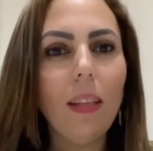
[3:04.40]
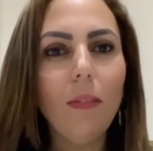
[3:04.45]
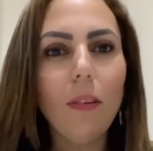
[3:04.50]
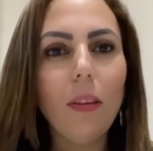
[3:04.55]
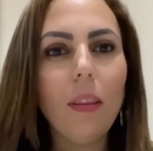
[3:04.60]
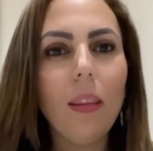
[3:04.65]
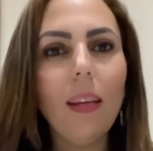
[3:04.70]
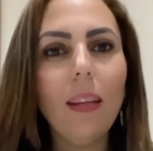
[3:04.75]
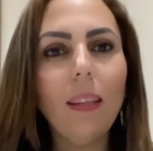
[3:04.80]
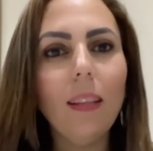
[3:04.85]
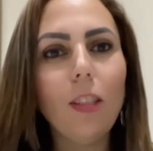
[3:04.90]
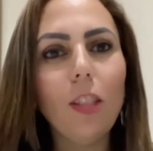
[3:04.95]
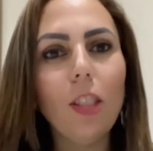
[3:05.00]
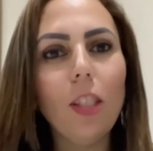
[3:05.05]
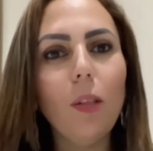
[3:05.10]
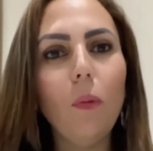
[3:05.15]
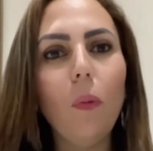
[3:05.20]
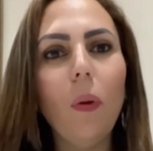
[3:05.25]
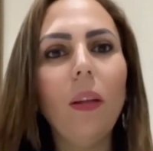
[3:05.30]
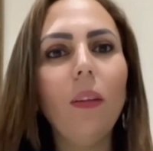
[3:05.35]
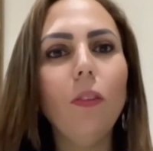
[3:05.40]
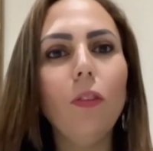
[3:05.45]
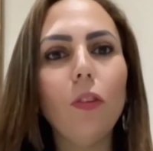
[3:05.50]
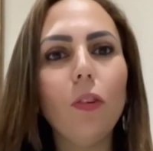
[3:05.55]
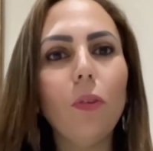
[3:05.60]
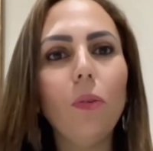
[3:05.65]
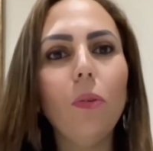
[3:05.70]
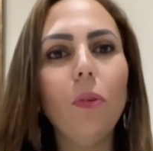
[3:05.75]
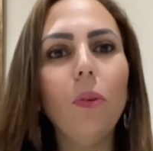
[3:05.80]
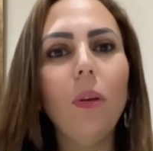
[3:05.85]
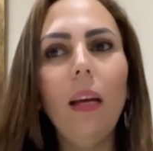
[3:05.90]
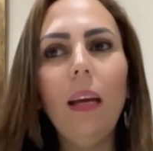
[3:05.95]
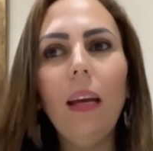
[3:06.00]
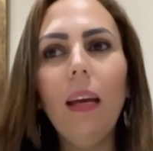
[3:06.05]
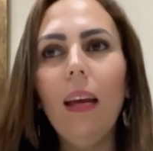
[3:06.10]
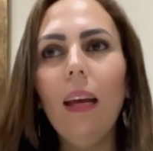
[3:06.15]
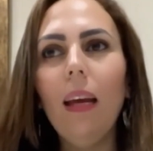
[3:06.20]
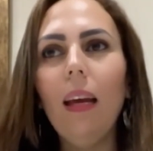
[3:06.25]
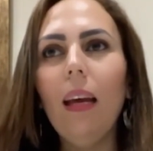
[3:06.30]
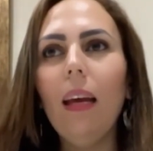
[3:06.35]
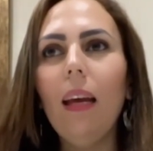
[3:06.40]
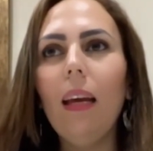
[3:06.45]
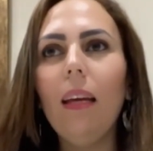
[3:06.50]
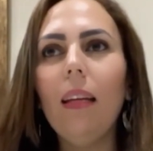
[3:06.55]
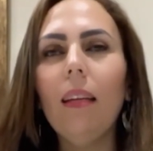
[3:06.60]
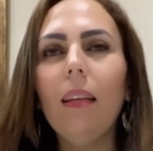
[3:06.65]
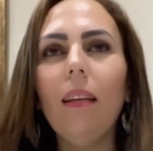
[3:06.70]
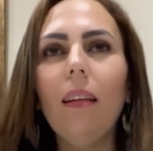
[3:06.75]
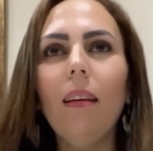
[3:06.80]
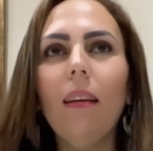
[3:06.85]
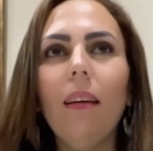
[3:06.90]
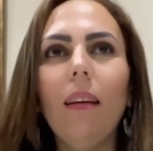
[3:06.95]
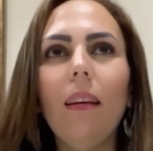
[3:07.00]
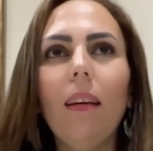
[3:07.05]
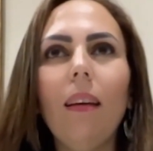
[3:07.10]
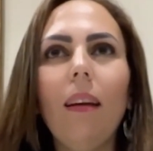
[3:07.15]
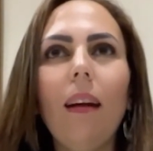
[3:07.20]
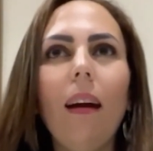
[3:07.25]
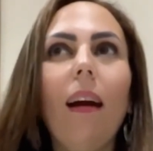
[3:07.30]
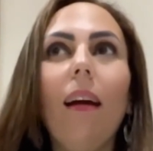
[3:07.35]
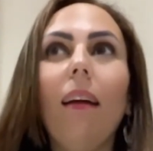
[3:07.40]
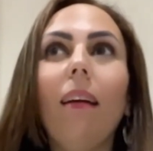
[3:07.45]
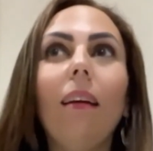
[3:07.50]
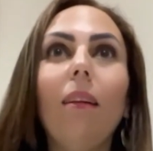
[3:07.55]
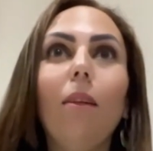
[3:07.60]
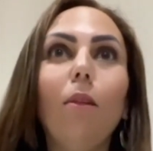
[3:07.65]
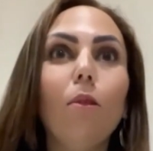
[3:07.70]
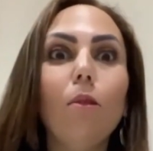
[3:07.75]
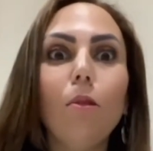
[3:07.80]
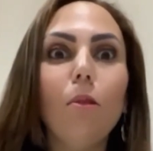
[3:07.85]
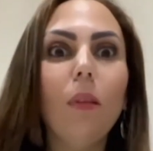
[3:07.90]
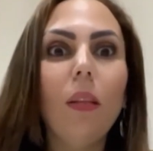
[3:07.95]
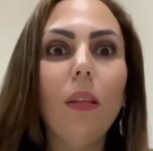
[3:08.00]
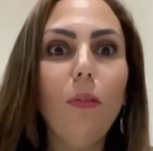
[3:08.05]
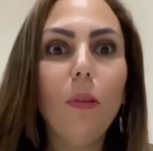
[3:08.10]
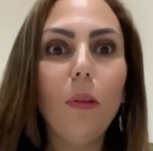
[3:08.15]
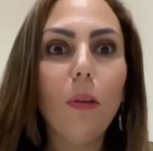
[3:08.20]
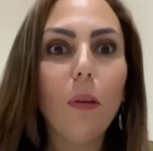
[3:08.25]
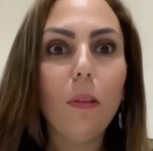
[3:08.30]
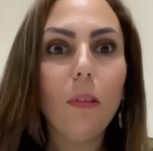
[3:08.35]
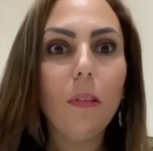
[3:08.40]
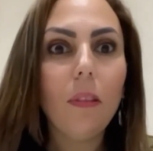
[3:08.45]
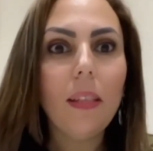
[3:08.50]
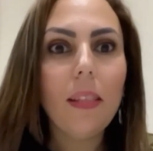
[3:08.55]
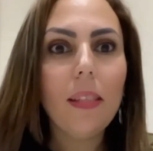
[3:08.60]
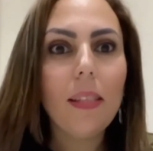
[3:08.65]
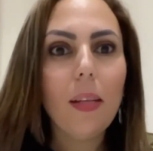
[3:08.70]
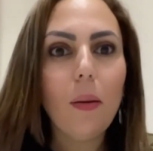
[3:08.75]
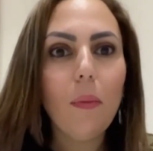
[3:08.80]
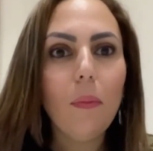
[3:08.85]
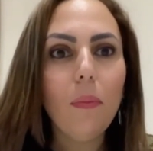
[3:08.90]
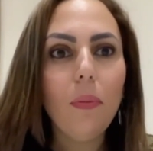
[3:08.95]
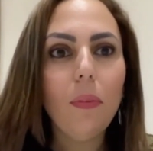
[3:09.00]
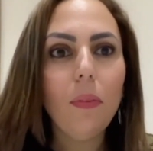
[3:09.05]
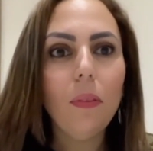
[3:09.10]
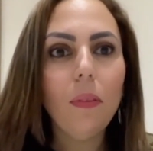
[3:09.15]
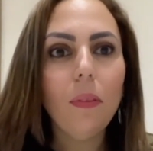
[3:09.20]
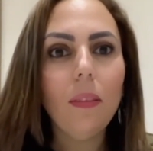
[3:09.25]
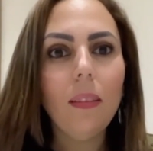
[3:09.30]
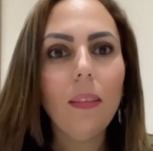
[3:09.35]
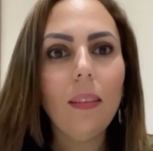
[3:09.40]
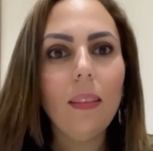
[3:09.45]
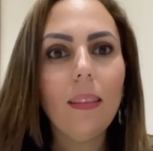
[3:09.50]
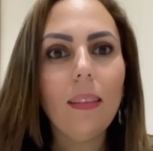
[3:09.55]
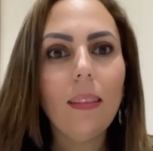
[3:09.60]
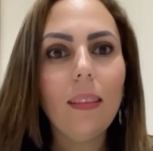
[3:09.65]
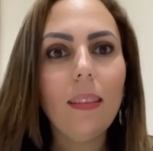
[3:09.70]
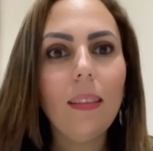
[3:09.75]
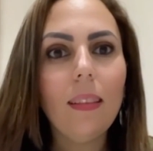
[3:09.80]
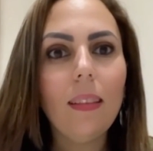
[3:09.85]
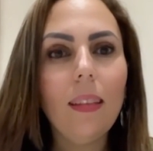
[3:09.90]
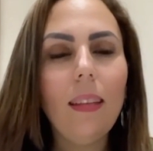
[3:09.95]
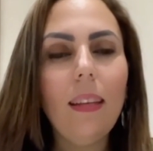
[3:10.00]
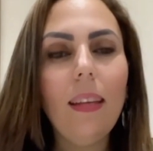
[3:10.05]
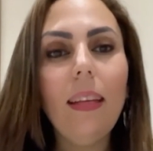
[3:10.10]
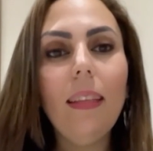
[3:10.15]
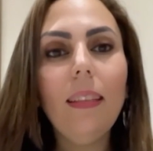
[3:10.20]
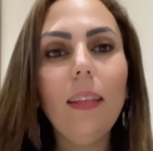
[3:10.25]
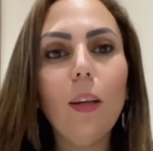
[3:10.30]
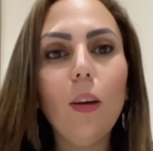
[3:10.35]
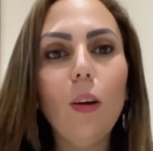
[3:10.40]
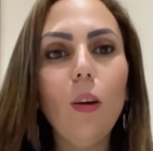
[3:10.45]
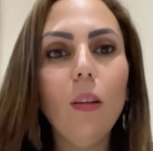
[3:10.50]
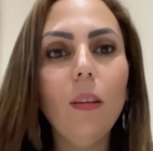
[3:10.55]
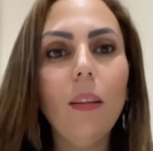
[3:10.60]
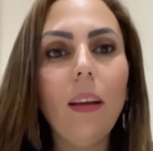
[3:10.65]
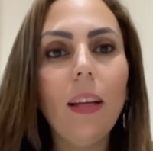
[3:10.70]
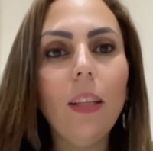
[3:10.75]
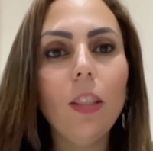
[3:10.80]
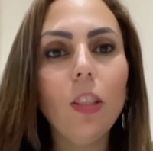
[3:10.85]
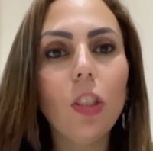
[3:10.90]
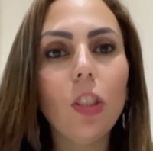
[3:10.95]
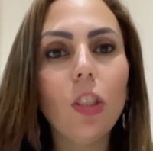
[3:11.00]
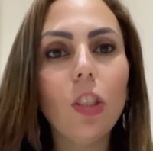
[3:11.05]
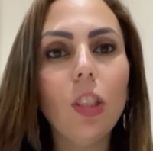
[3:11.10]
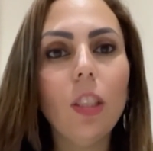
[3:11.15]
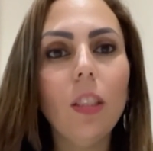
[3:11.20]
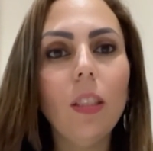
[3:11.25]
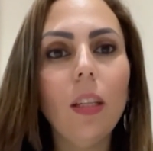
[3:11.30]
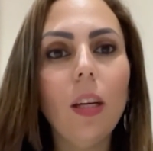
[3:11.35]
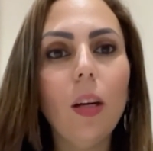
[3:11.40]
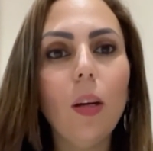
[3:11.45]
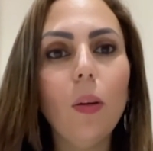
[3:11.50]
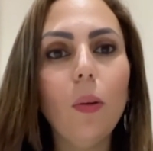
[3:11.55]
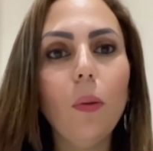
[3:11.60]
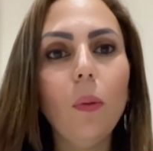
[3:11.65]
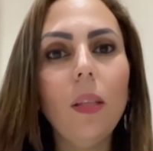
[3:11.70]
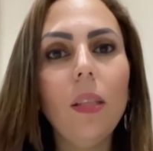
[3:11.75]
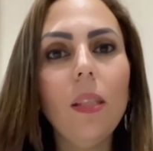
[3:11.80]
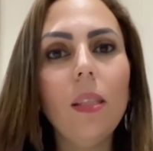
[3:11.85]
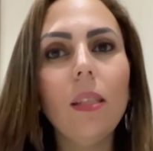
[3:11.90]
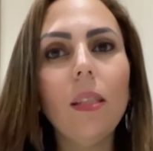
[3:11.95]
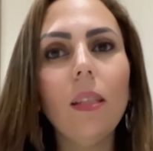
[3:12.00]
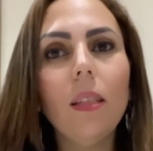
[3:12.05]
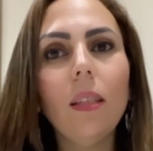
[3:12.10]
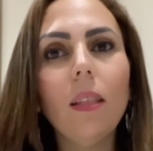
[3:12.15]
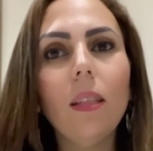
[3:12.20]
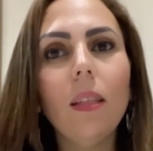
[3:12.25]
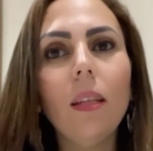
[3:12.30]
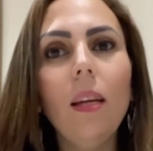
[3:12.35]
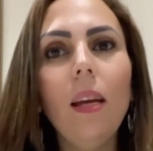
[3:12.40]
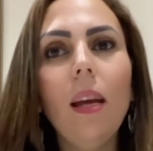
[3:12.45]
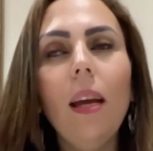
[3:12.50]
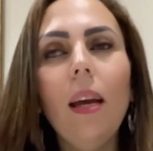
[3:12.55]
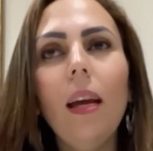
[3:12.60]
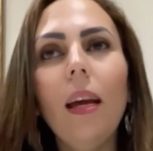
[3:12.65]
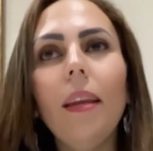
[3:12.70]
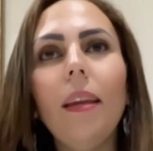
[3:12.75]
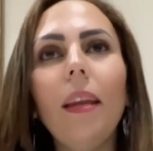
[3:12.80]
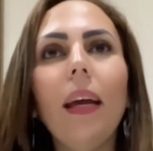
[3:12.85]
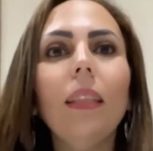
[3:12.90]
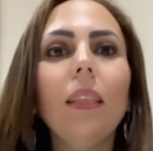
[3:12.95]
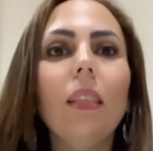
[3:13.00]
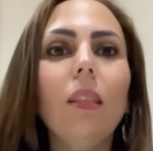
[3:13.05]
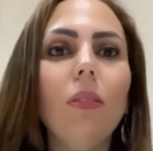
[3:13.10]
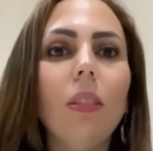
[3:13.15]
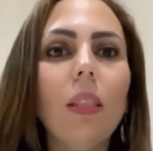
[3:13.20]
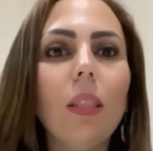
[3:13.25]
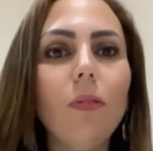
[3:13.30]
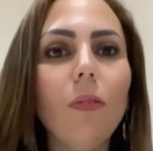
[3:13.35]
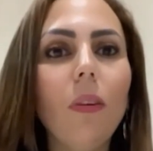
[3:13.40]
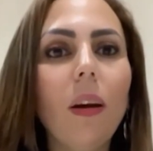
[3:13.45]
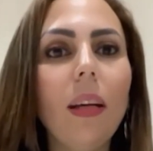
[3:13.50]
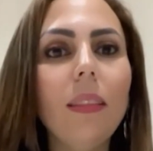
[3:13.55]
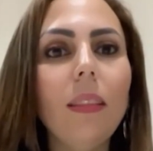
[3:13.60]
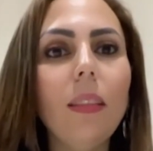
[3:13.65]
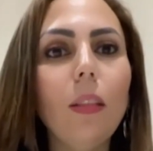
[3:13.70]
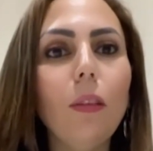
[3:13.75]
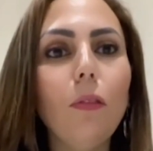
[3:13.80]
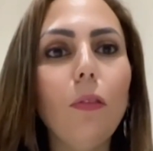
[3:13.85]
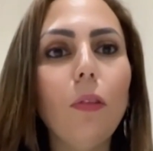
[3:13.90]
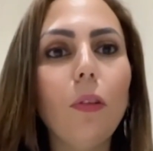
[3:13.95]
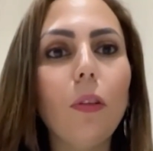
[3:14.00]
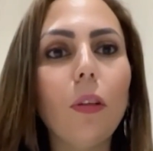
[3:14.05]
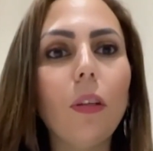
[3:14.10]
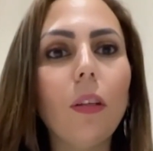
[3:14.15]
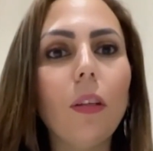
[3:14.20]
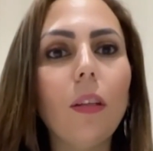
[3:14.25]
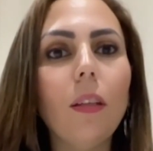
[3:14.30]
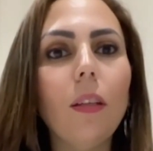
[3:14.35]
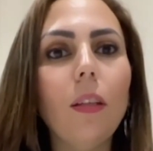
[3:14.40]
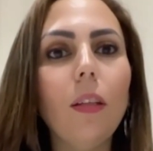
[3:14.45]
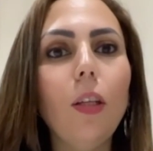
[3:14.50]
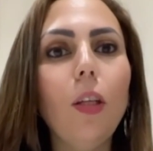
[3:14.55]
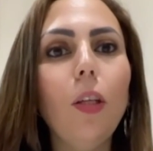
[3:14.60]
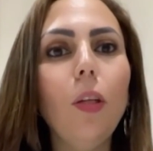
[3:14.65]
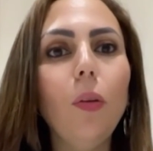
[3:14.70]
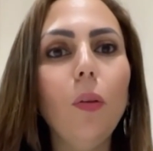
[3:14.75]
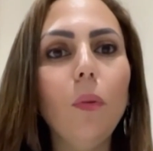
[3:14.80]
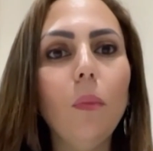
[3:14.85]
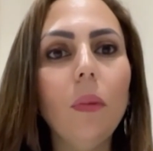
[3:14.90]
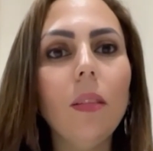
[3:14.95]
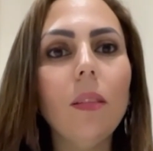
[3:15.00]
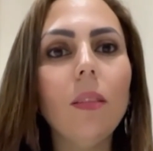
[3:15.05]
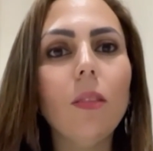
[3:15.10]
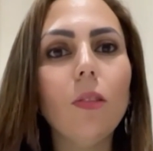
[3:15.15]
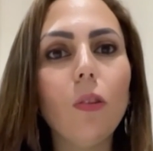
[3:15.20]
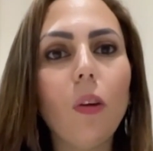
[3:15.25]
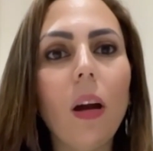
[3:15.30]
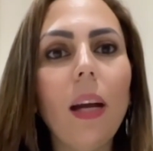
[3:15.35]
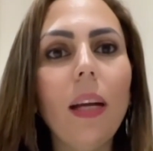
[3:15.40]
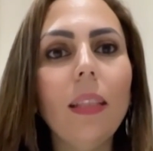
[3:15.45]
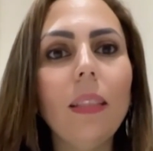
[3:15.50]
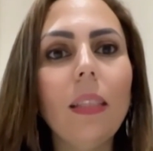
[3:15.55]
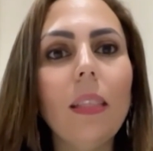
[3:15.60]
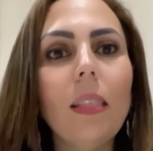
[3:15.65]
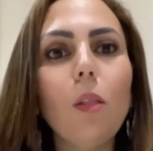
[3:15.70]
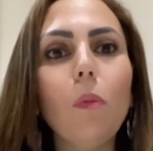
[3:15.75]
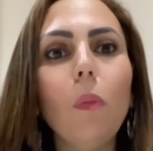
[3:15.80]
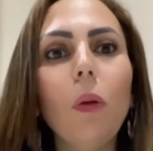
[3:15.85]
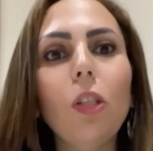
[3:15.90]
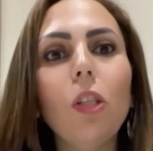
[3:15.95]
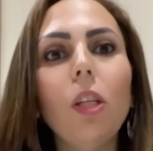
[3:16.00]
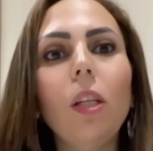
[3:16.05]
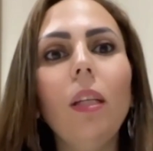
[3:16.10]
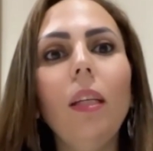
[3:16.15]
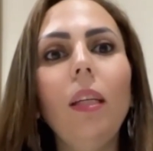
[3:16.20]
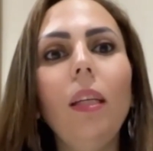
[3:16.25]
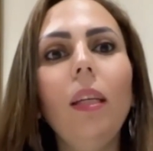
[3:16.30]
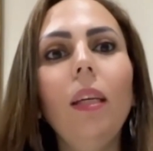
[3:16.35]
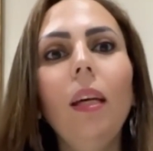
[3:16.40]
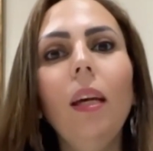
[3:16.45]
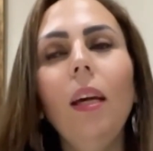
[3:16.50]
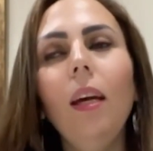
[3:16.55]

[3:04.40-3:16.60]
everything that she went through. And I can also give you another example, a lady called Aisha Shinna, who is an activist fighting for human rights, and especially